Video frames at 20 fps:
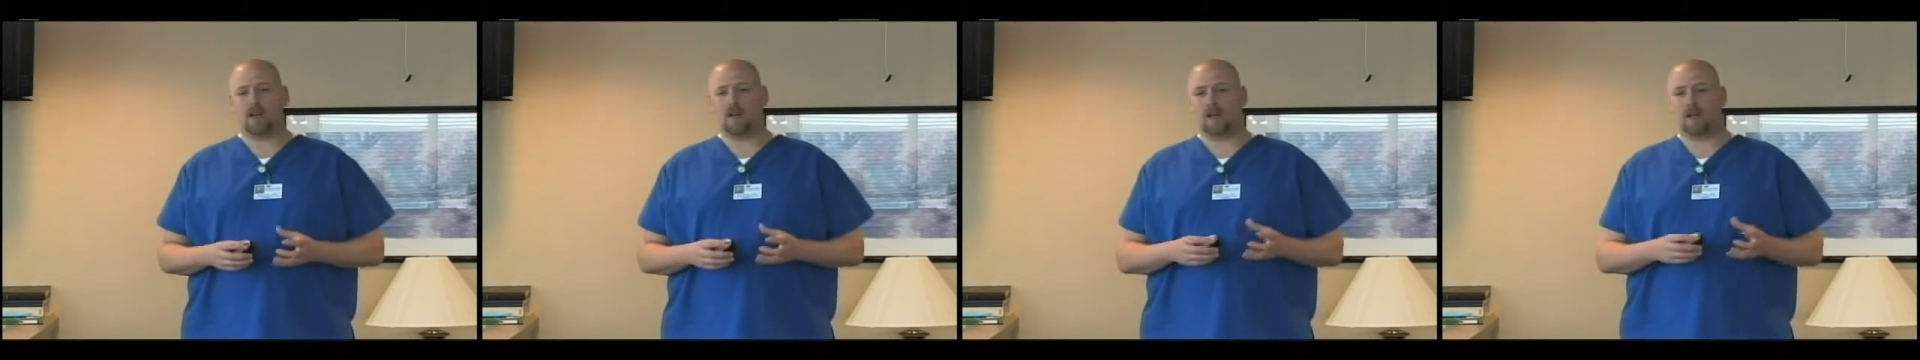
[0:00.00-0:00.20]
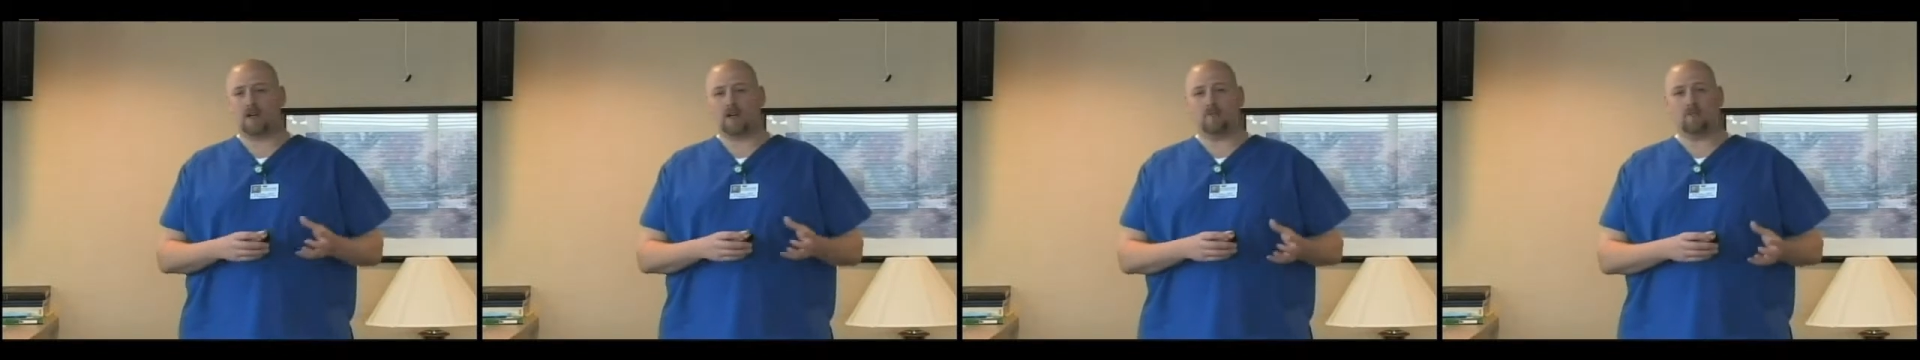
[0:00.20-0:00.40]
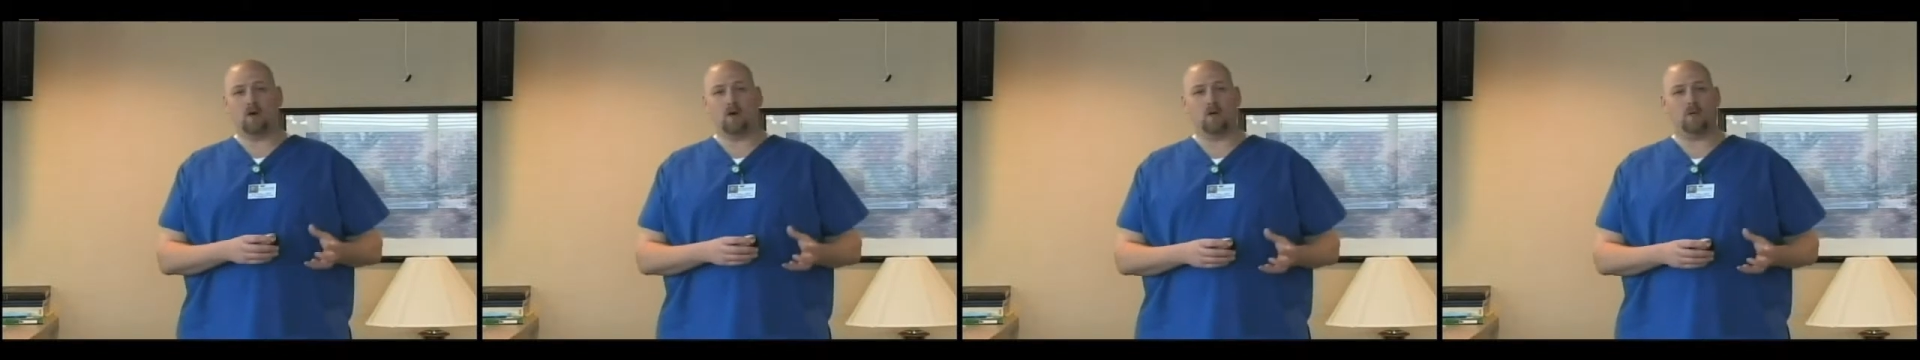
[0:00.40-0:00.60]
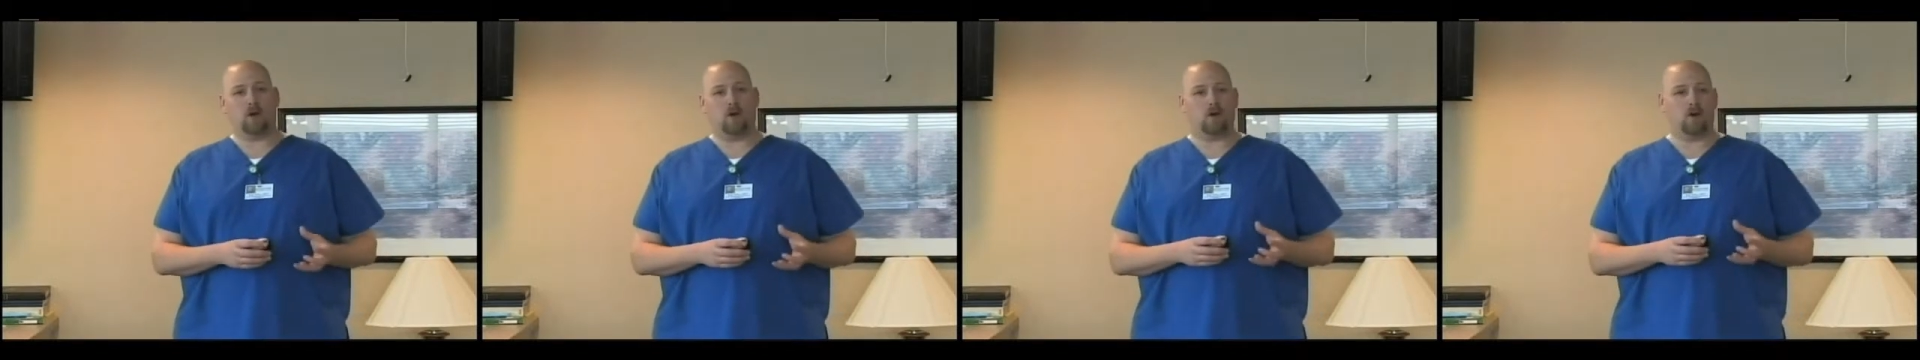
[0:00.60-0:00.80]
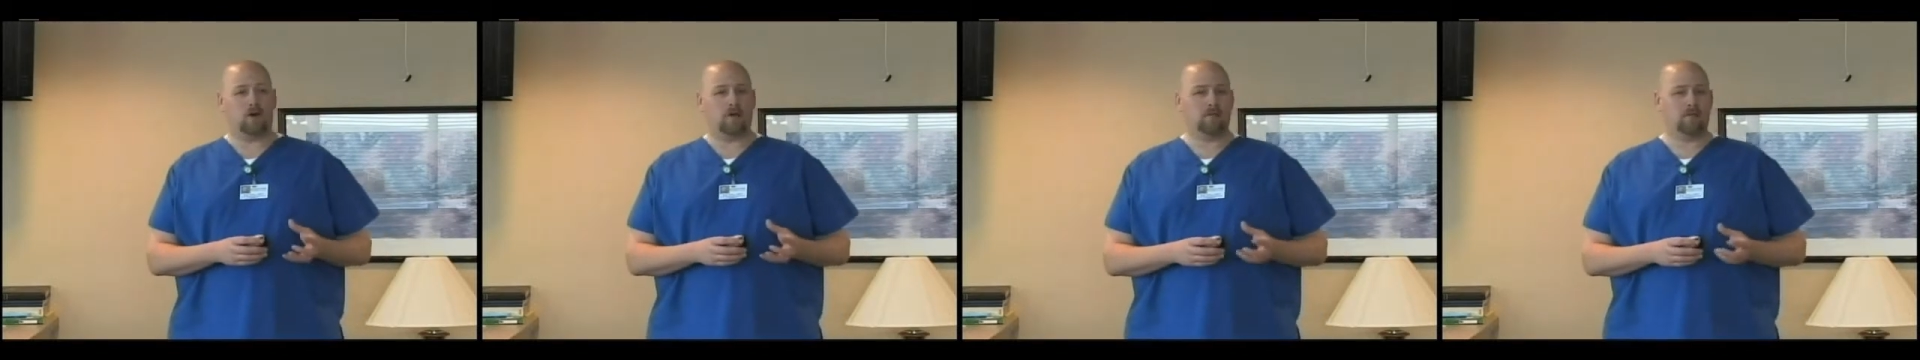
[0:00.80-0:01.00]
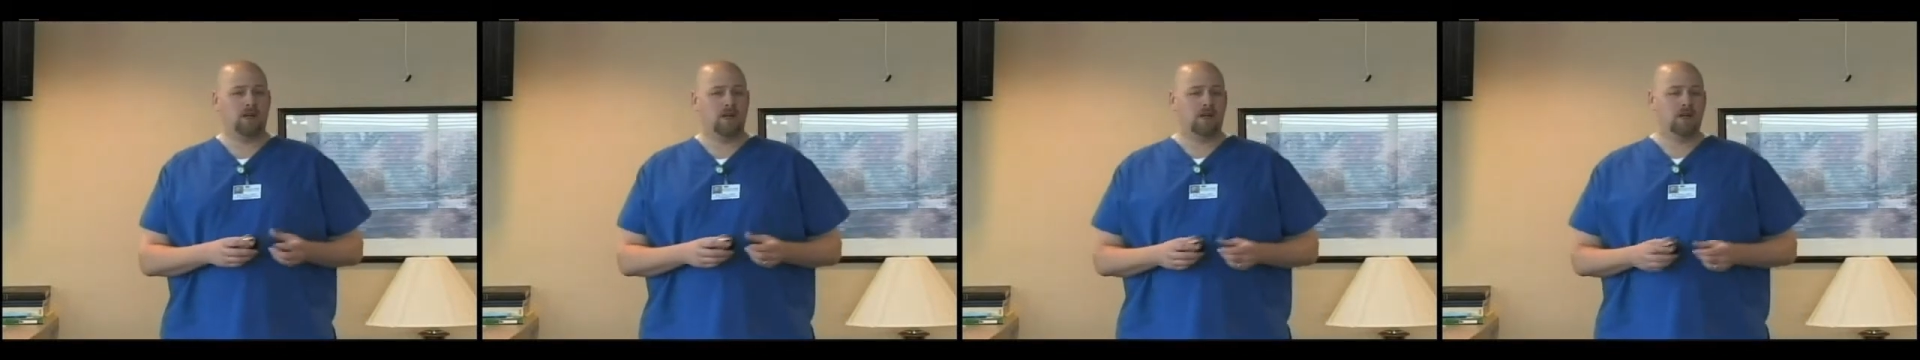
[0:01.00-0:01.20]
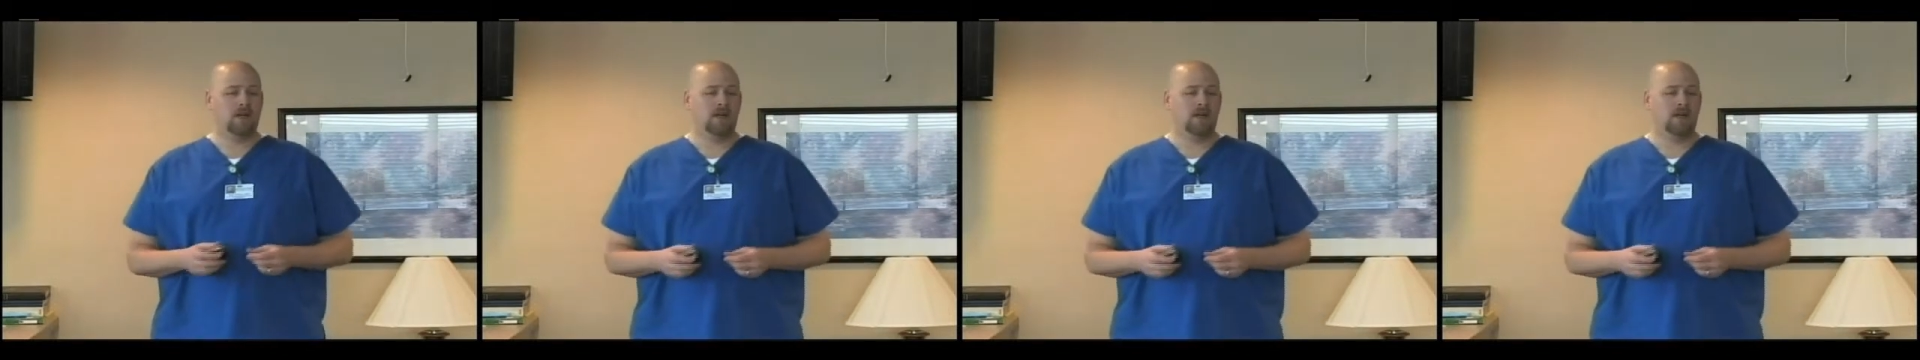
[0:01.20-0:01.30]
Are you in a mobile home?